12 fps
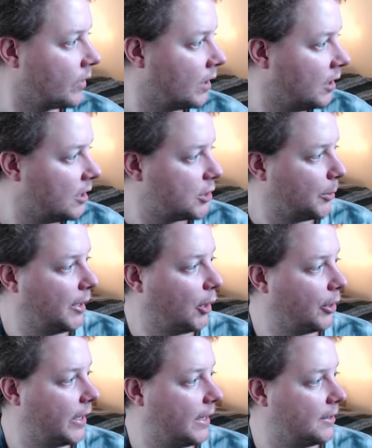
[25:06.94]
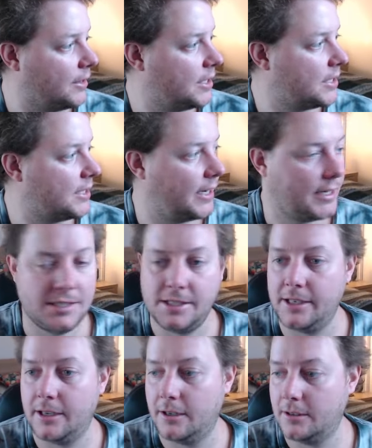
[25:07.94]
So we locate this text
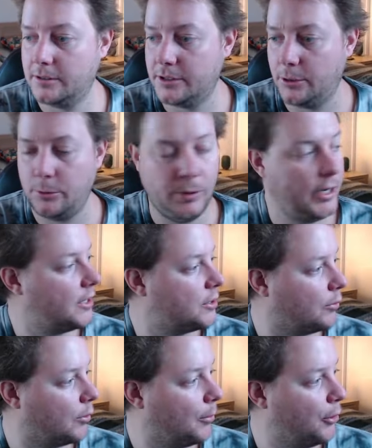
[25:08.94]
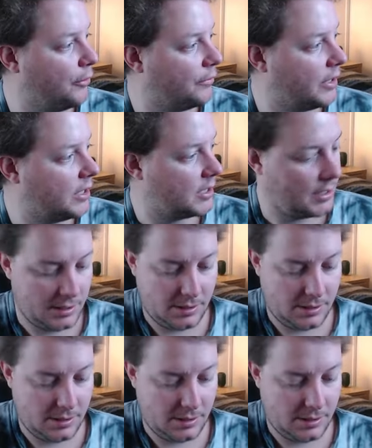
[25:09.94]
here. So we need to remove this.